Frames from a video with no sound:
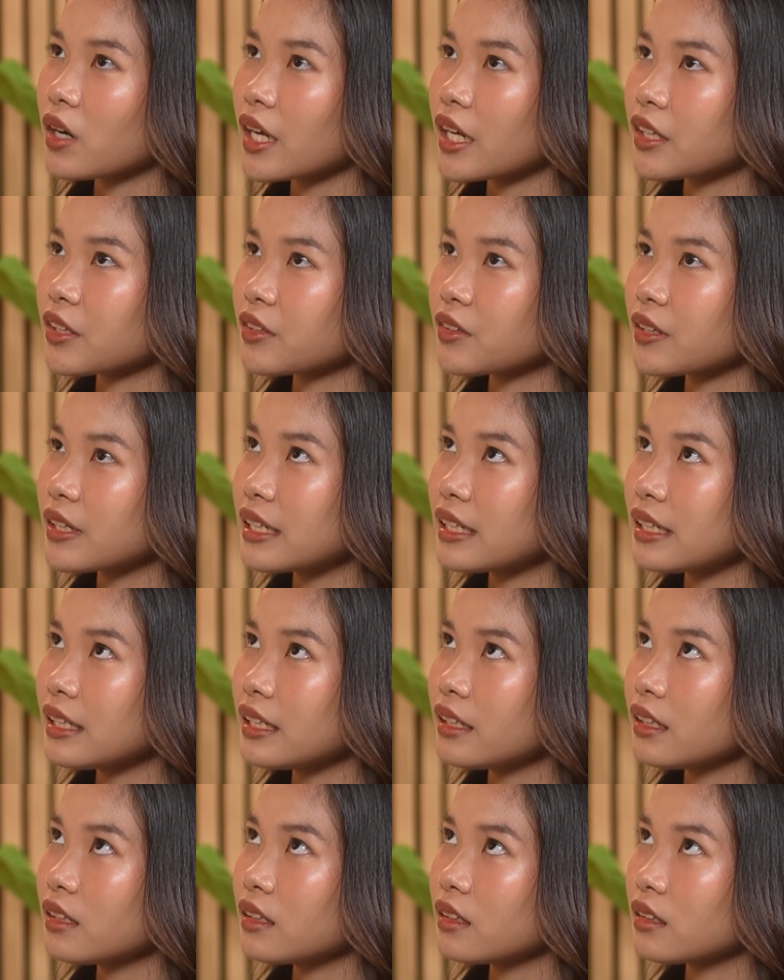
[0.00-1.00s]
it
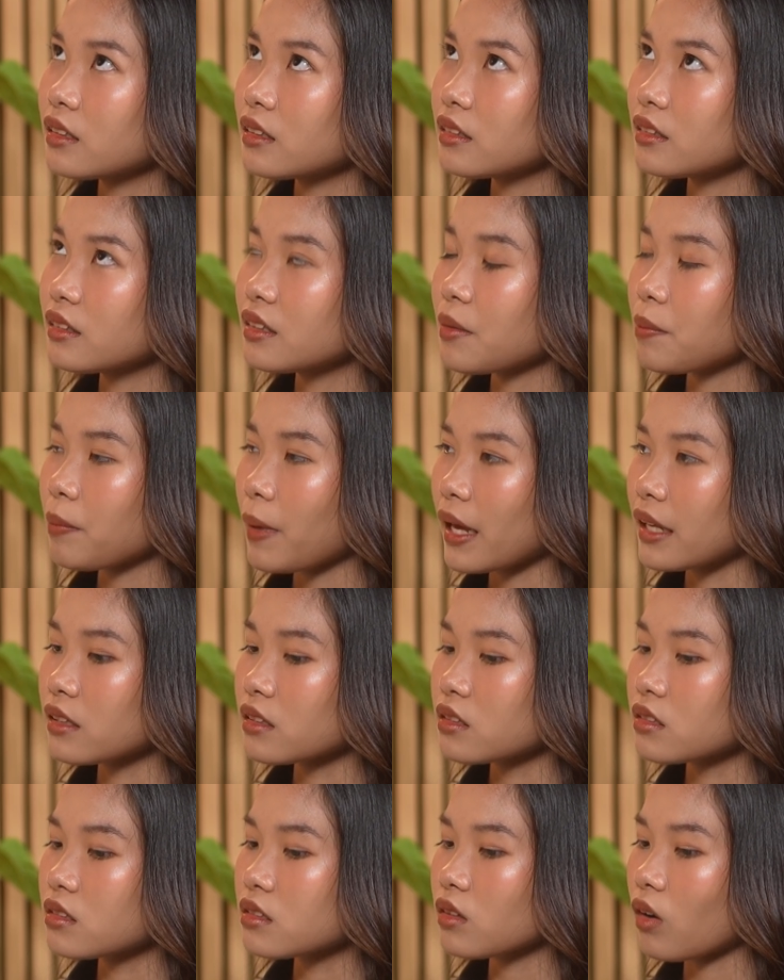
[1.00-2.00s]
really
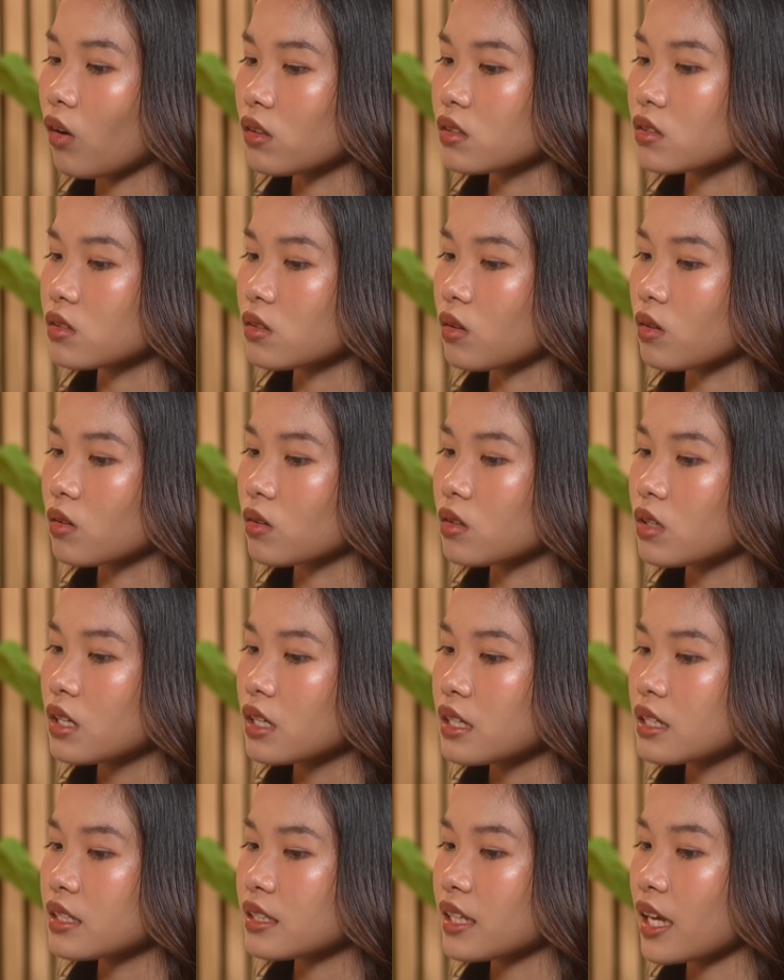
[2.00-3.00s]
depends also
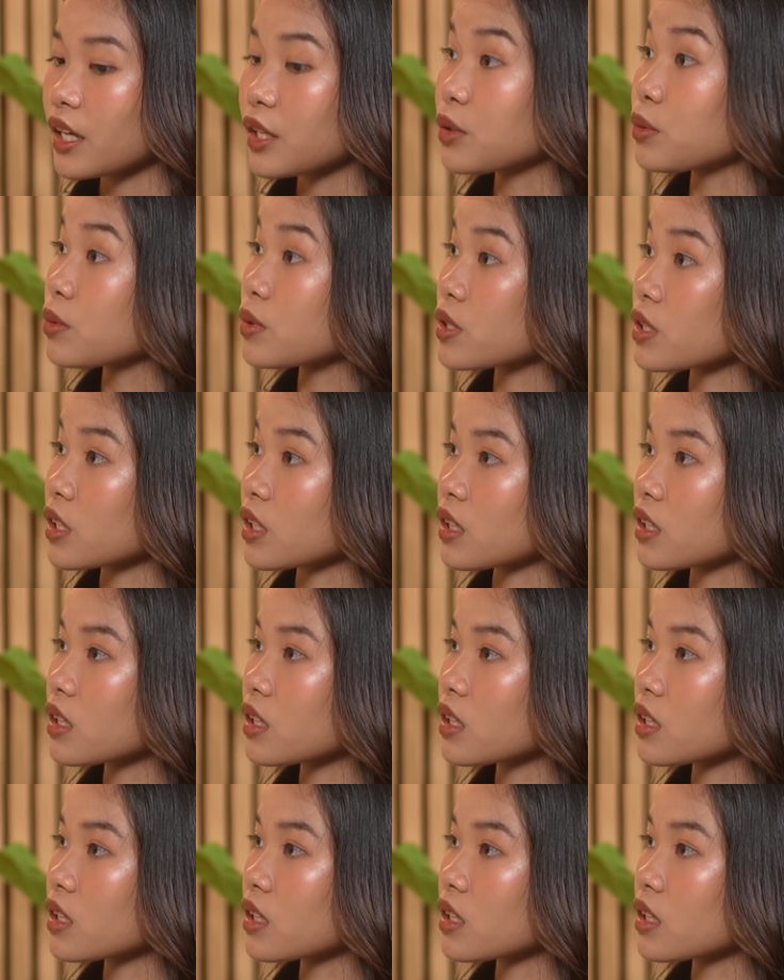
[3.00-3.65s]
sa user.